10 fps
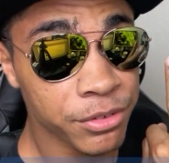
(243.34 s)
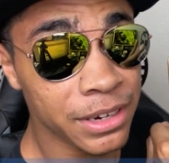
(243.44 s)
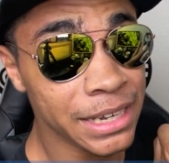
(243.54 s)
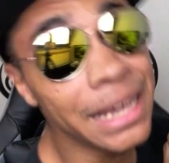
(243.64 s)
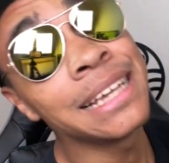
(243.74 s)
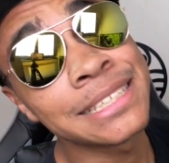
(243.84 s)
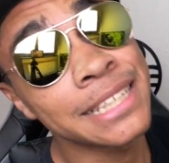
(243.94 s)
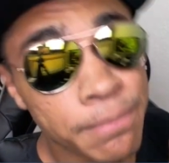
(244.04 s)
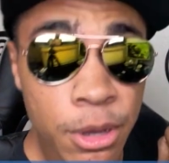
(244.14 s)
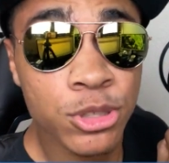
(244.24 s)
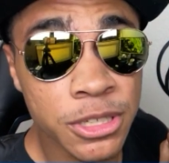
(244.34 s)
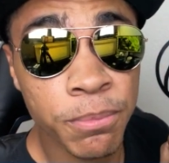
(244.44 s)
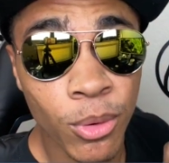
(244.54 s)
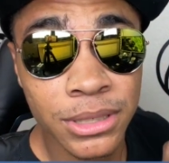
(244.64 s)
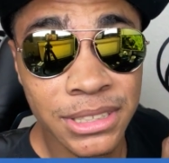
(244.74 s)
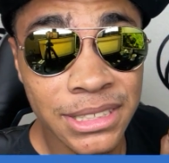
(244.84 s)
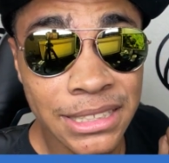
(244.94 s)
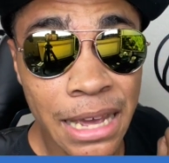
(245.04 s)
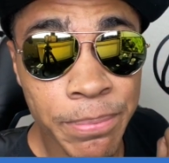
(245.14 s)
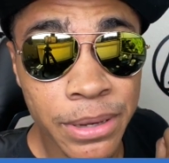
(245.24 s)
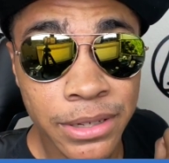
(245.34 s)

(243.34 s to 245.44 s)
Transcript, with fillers: three is the most important step.